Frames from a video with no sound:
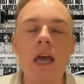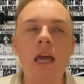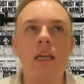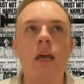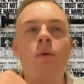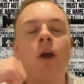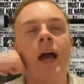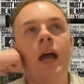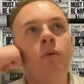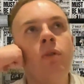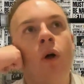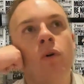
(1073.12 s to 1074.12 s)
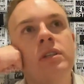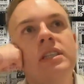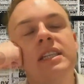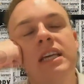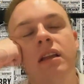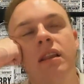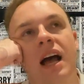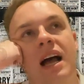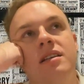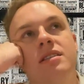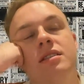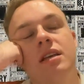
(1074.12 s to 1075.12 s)
Now, how long did he
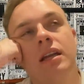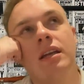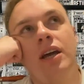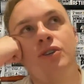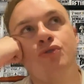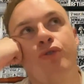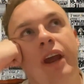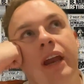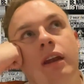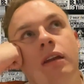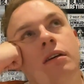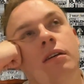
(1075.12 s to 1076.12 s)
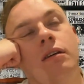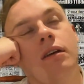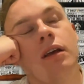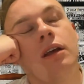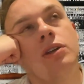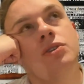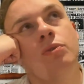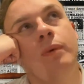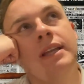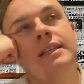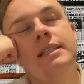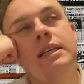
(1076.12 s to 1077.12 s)
last in his reign? So
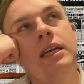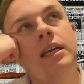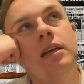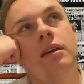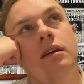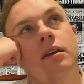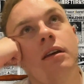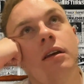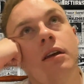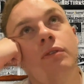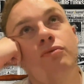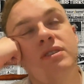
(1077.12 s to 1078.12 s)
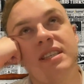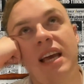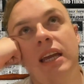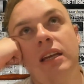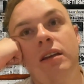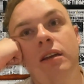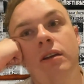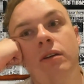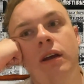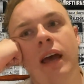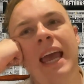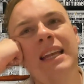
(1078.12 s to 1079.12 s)
when did he resign?
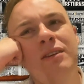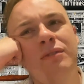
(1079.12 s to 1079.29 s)
End of